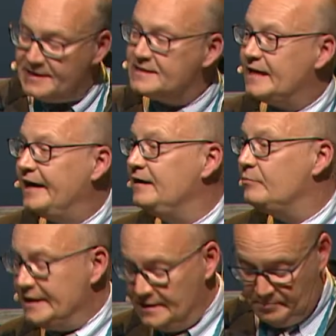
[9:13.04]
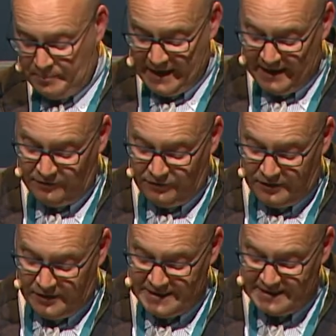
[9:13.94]
a side event planned
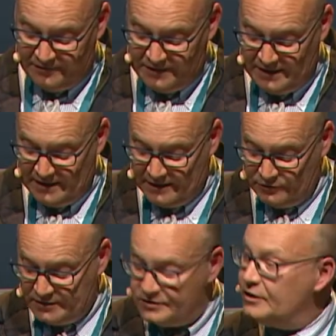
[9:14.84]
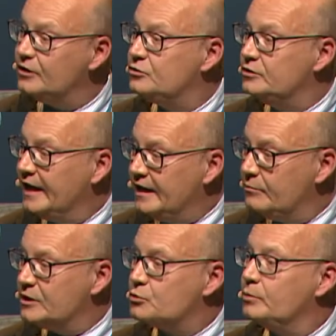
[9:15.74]
for 1700 today,
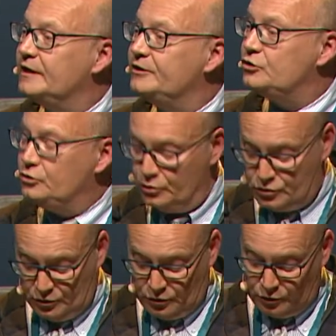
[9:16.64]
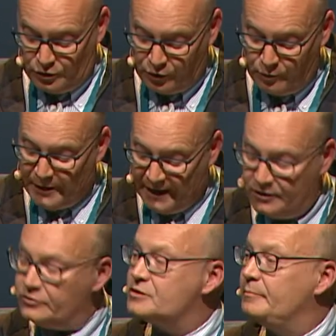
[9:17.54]
which will introduce you to the
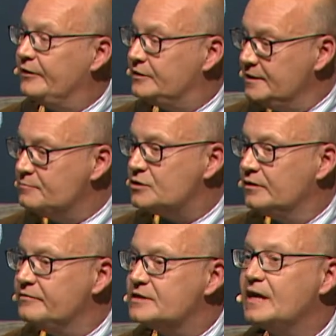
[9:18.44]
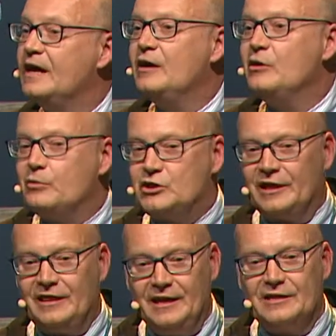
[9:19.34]
Copernicus Maritime Service, which I
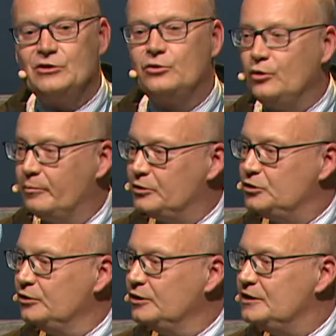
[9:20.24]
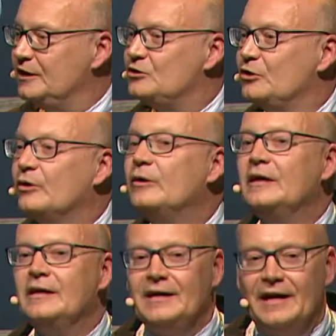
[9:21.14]
think is a good opportunity to
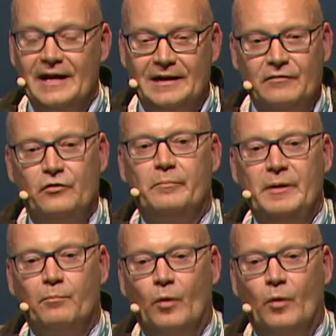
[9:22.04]
give you a bit more